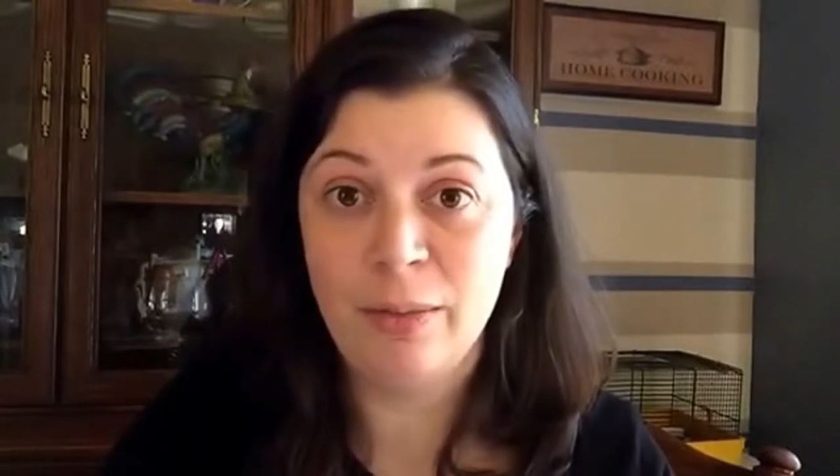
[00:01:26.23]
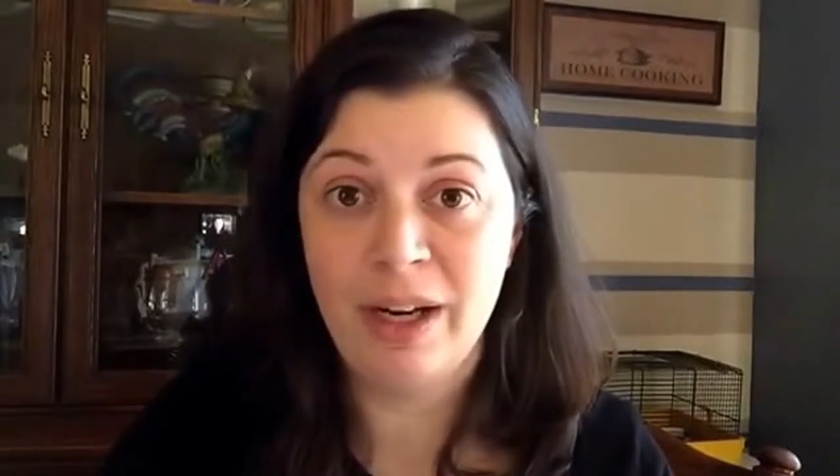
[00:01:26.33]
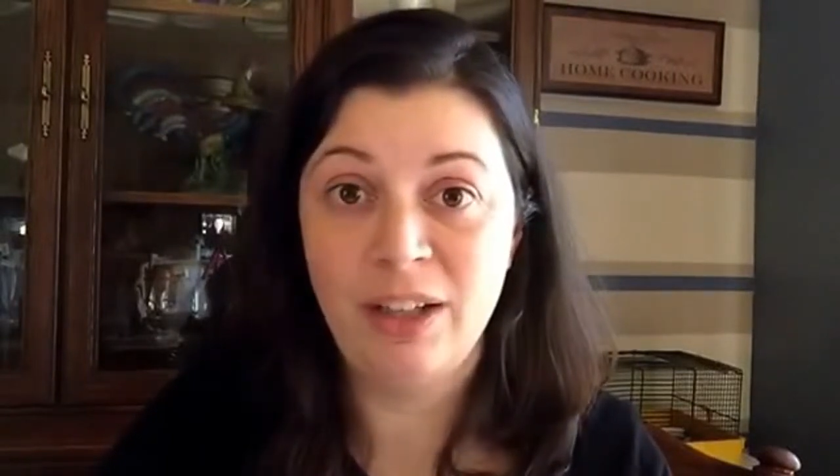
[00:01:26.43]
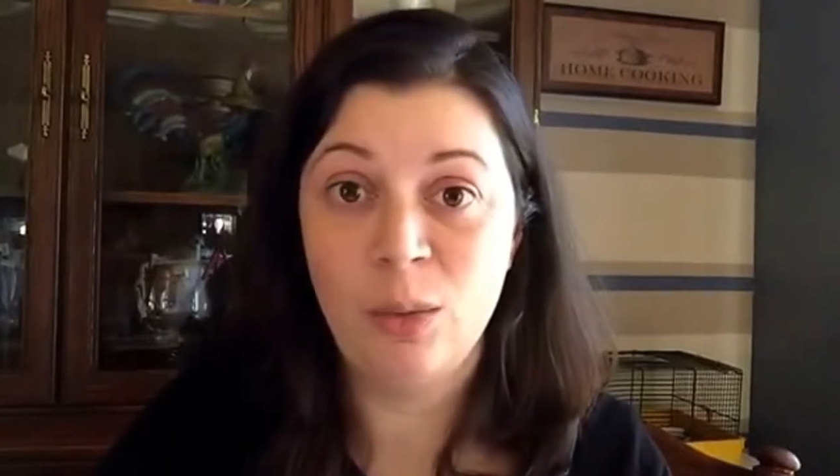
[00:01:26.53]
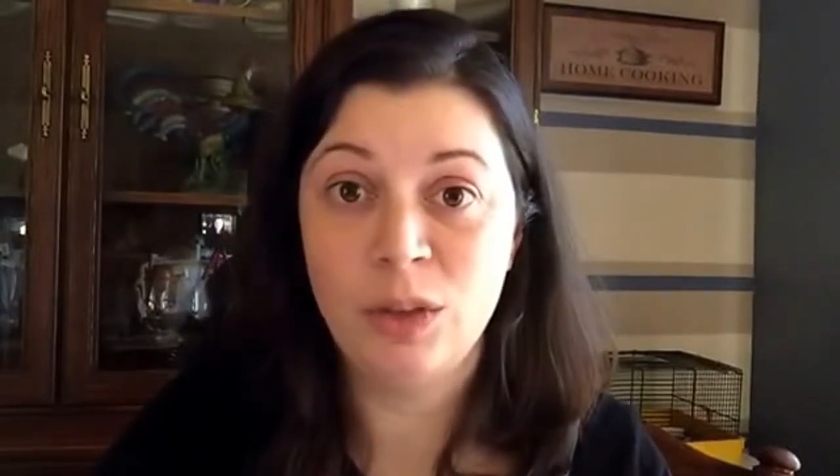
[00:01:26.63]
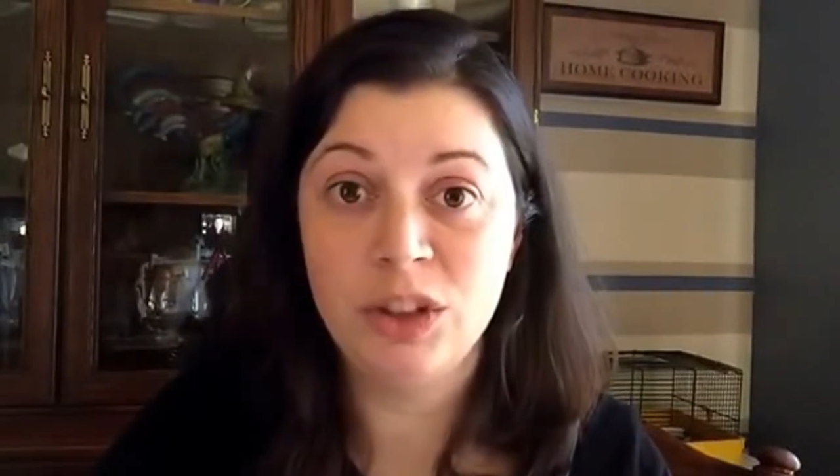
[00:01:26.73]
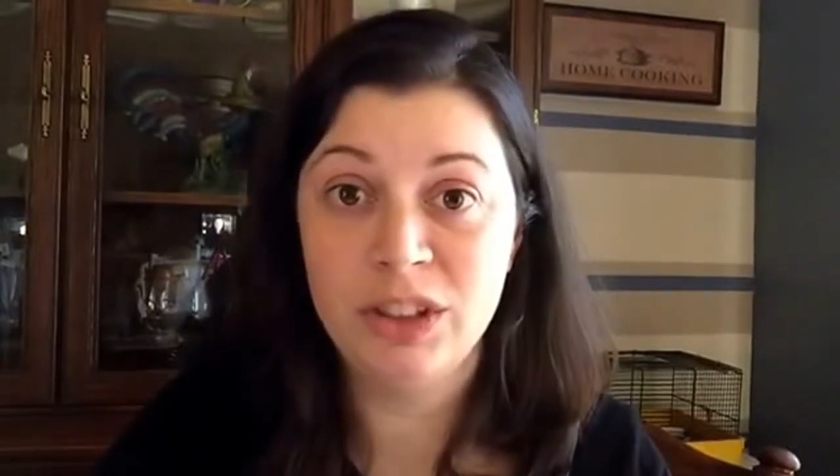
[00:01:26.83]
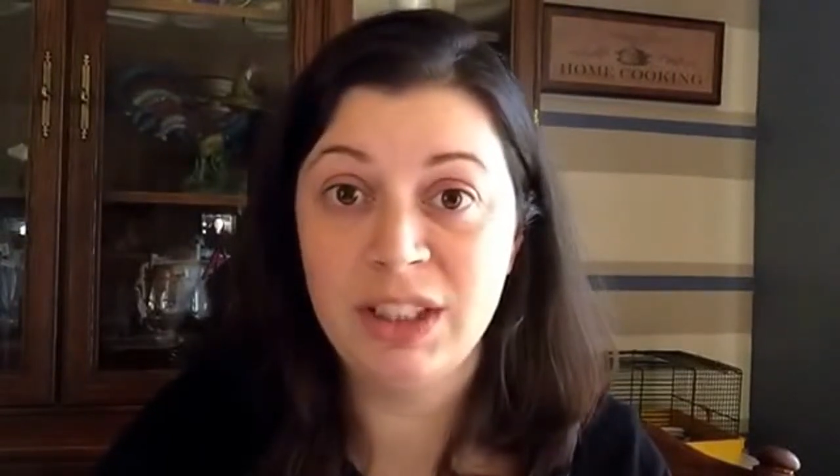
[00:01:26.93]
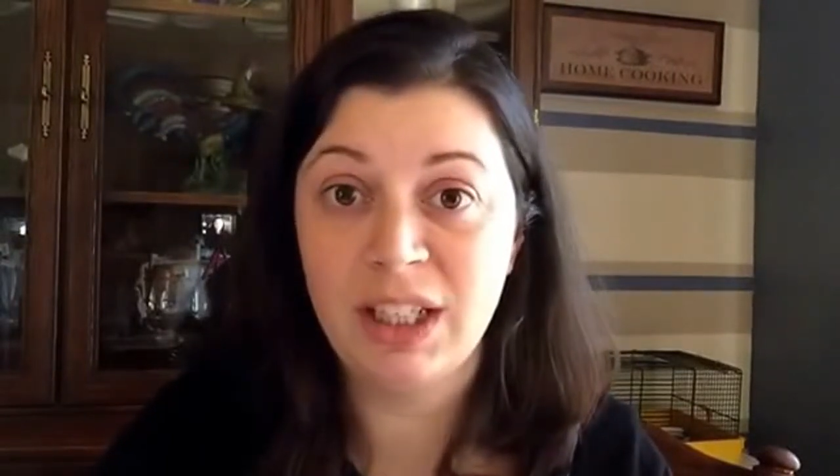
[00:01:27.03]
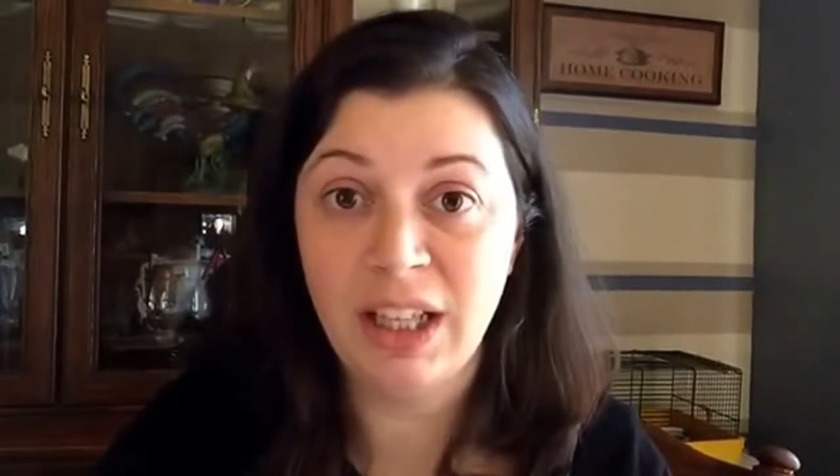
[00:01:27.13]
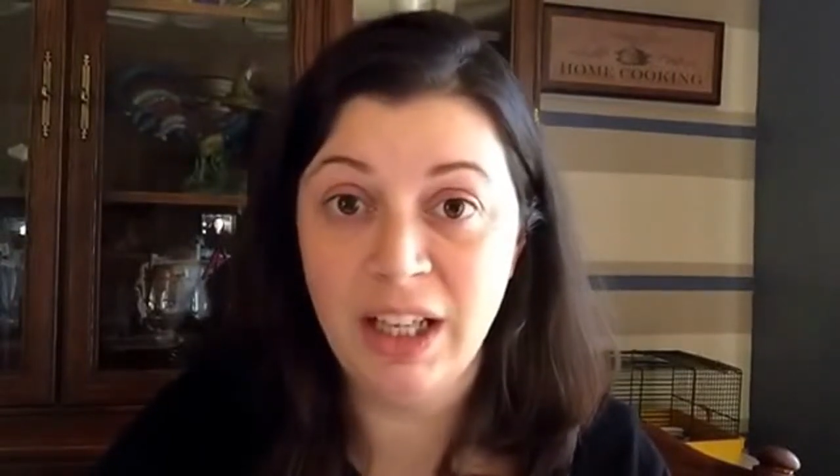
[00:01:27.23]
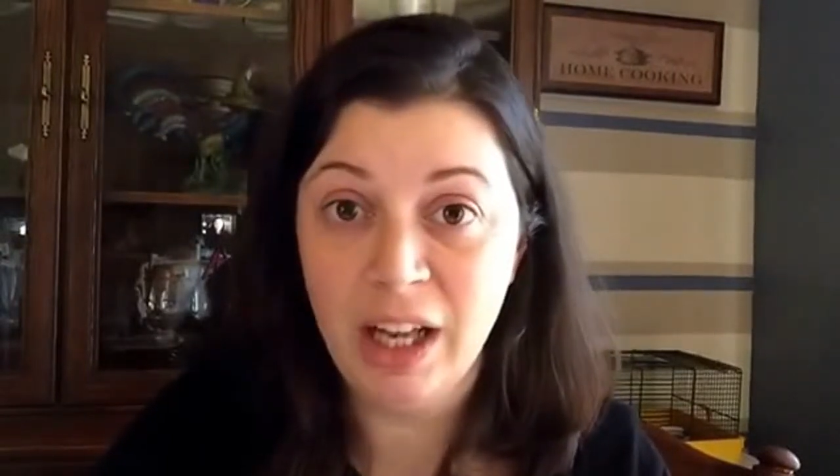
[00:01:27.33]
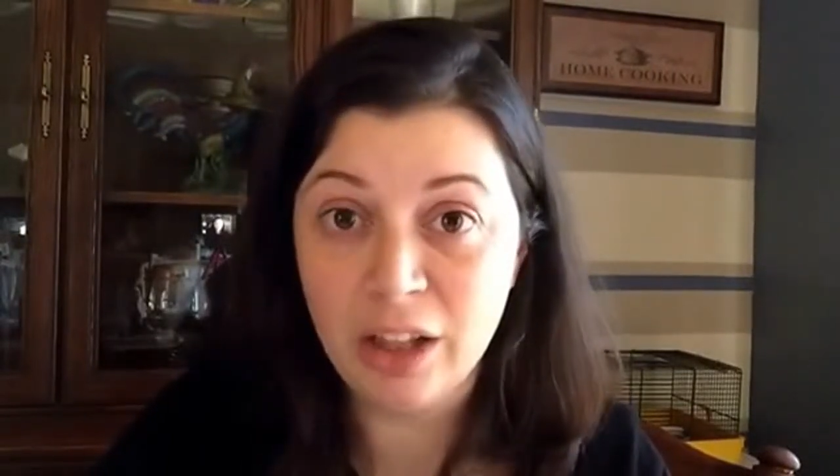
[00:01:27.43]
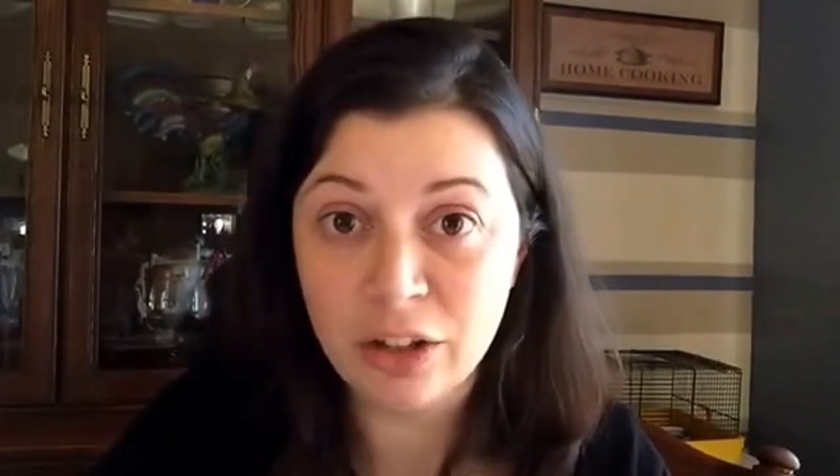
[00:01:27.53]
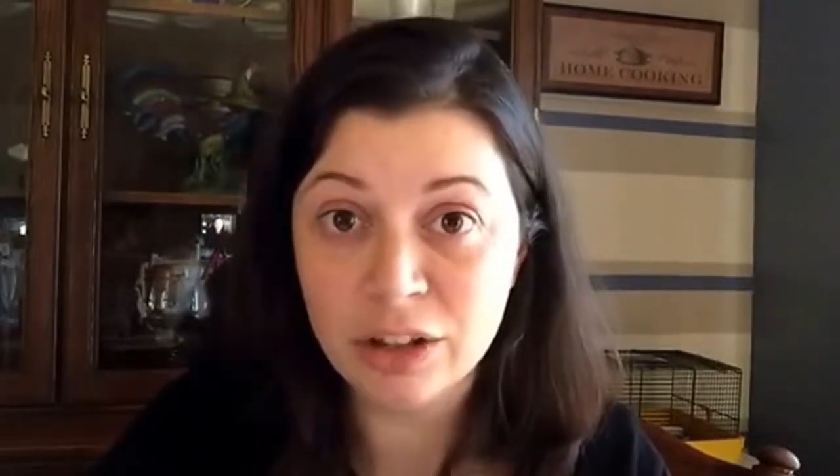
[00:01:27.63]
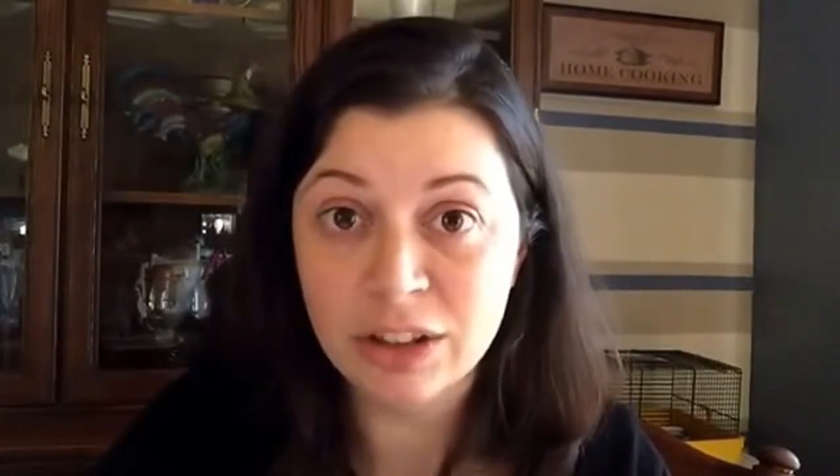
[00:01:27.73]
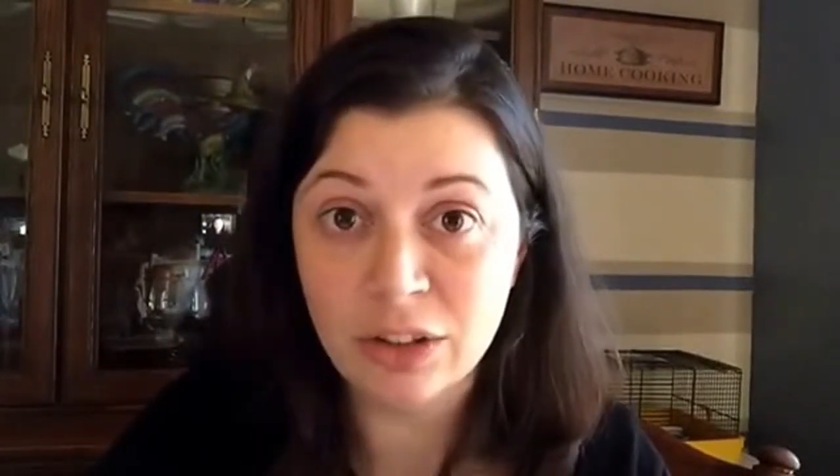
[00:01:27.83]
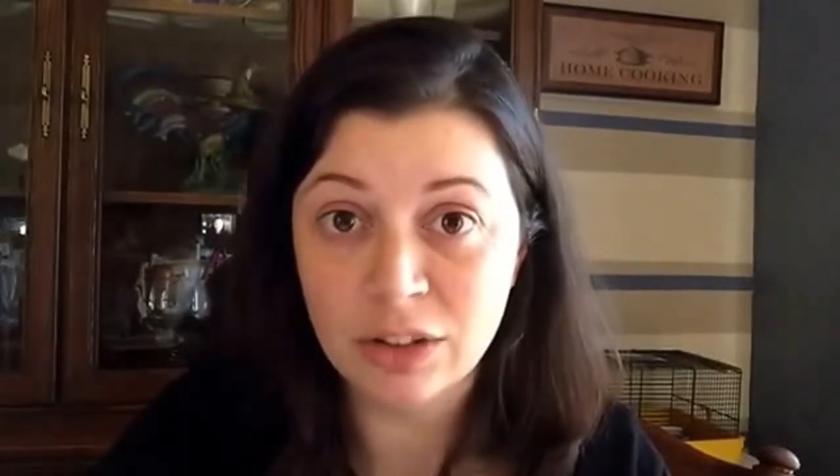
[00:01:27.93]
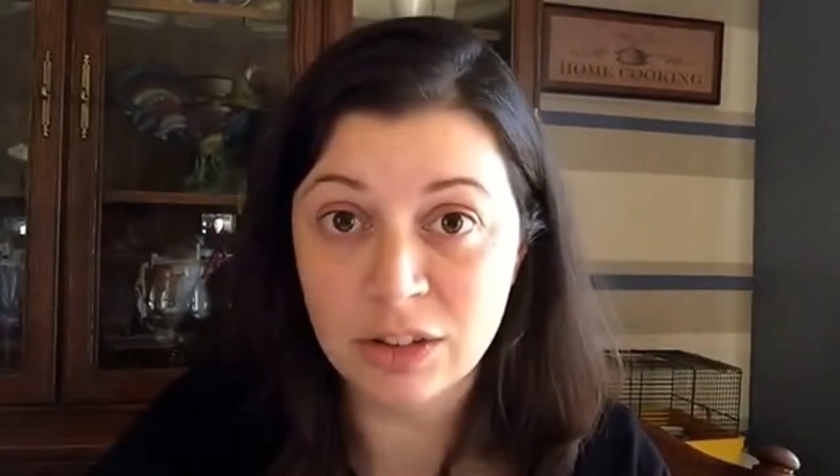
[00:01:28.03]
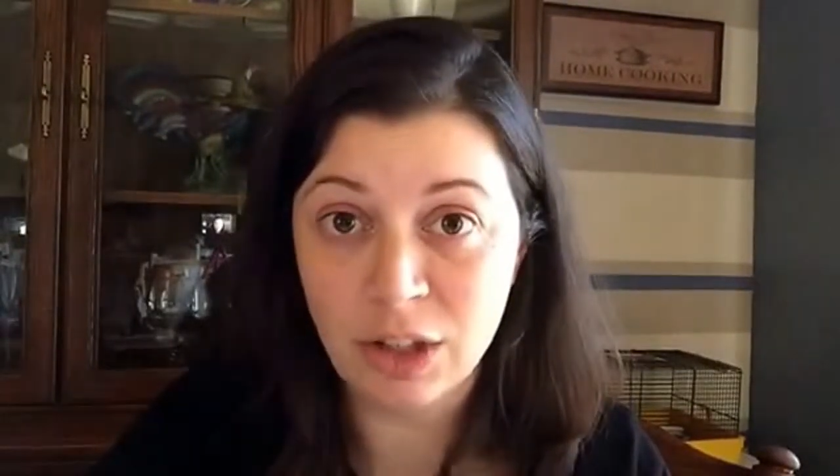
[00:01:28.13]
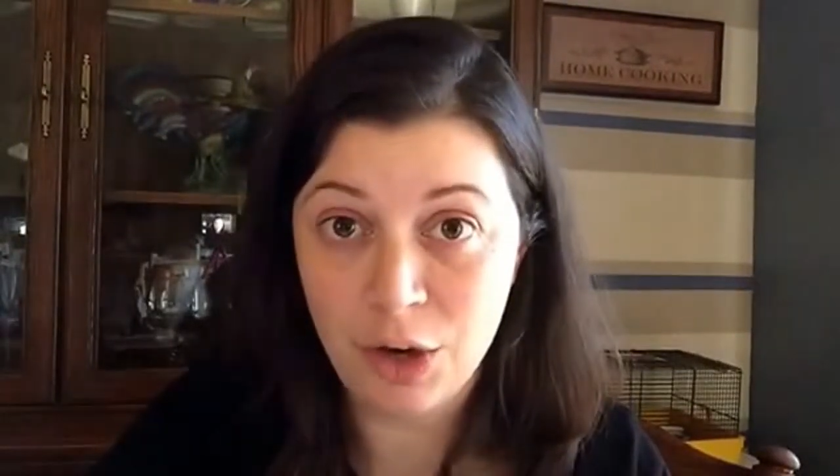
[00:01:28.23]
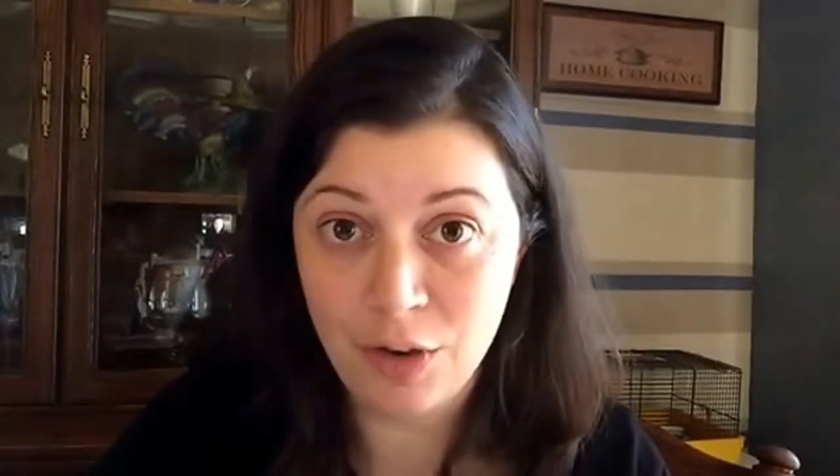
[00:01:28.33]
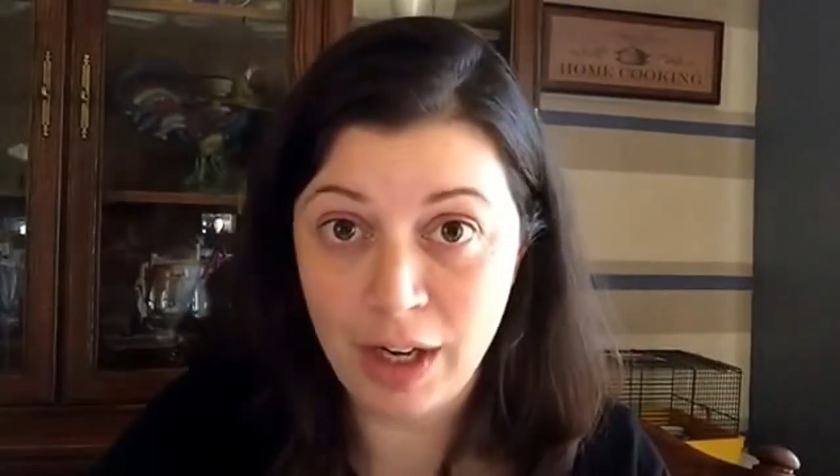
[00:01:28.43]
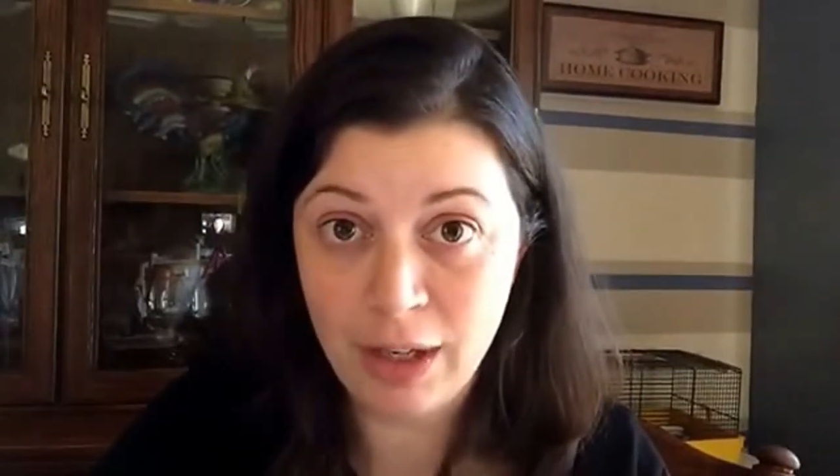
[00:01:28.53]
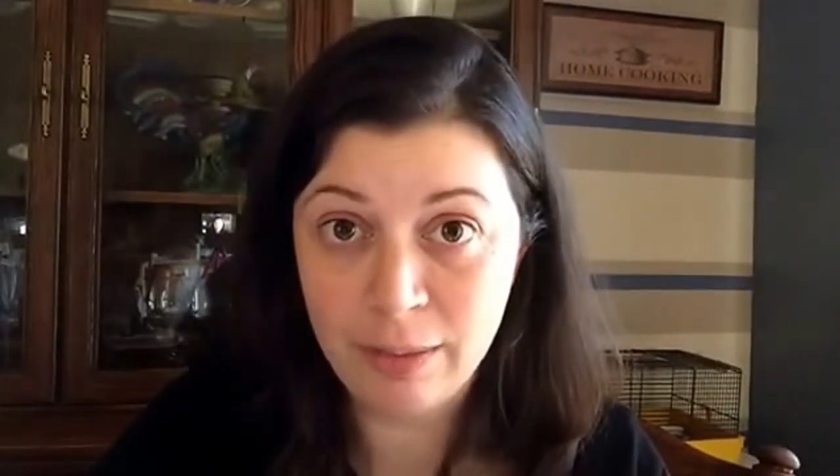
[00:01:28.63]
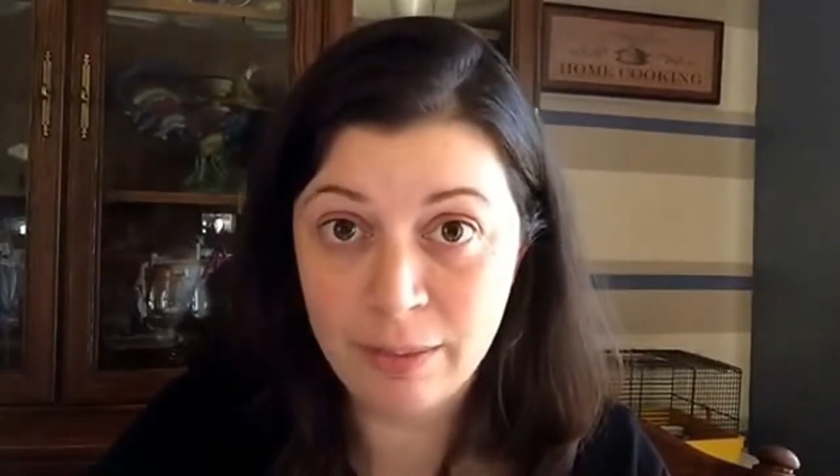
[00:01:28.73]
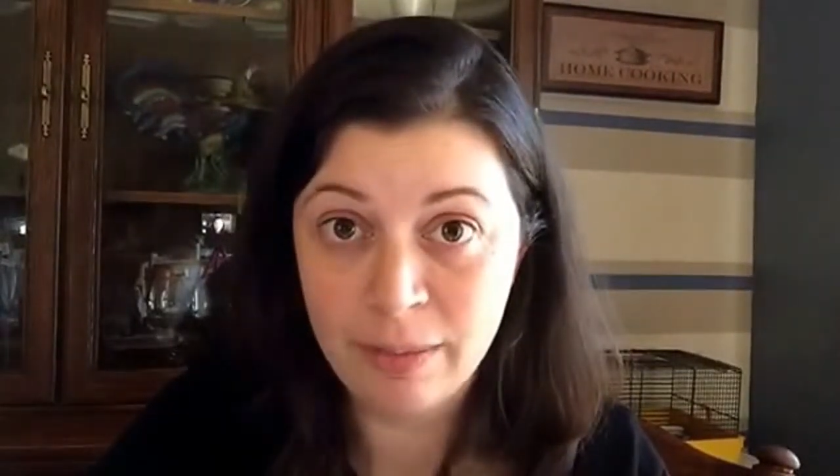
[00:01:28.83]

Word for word: but I don't want you to tell any other consultants. Are you ready?